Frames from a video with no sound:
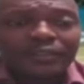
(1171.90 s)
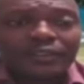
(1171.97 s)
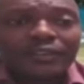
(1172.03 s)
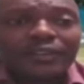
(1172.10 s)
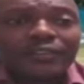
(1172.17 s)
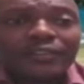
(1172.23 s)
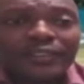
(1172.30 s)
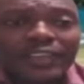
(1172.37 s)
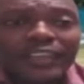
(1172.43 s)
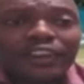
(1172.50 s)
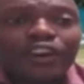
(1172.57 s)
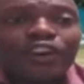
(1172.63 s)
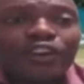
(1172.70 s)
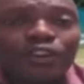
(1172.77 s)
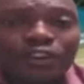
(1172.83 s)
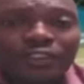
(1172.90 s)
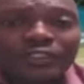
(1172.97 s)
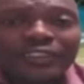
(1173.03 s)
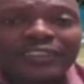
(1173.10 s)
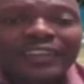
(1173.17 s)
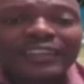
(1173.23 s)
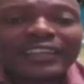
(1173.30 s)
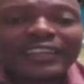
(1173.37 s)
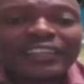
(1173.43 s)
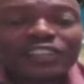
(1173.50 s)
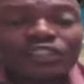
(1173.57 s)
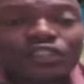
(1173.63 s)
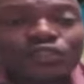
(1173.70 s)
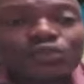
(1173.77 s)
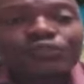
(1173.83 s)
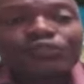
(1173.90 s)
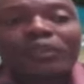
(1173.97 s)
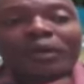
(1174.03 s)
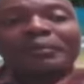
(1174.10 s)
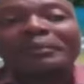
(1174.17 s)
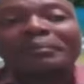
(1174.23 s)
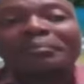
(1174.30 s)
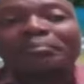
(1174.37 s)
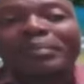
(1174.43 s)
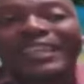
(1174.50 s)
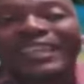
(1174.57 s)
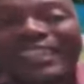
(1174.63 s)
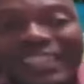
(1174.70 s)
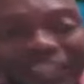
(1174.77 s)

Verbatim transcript: They hung on to that excuse from the beginning